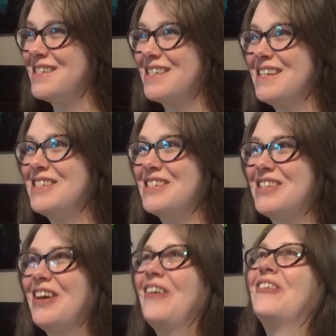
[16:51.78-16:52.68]

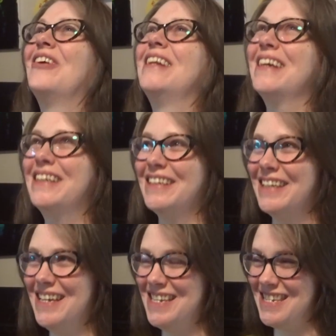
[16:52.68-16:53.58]
It's so
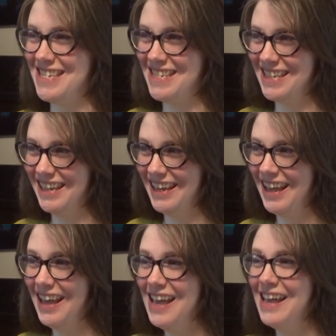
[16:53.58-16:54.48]
ridiculous.
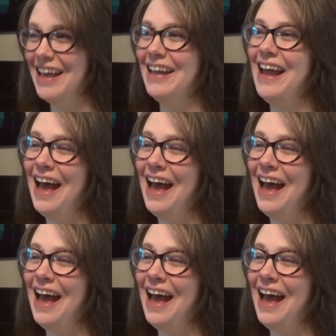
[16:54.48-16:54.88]
And